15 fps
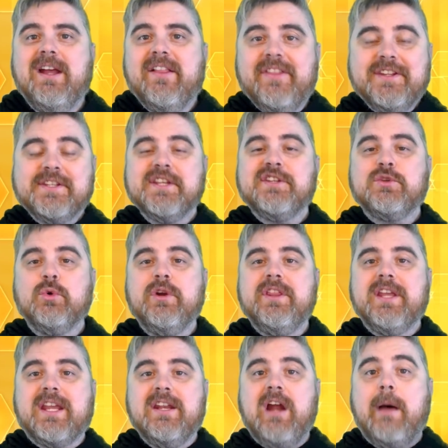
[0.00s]
This is a story
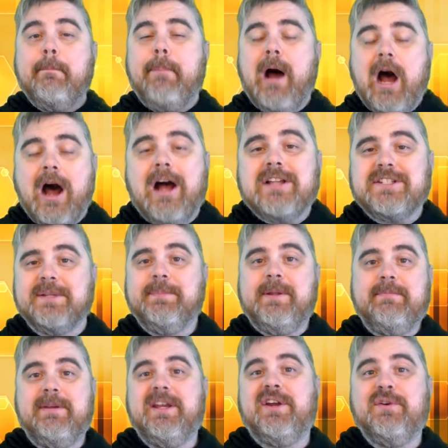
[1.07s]
that cannot possibly
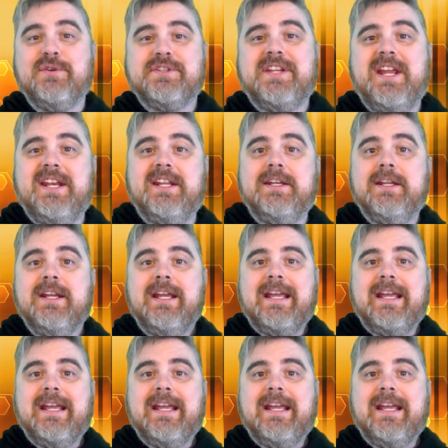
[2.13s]
be understated.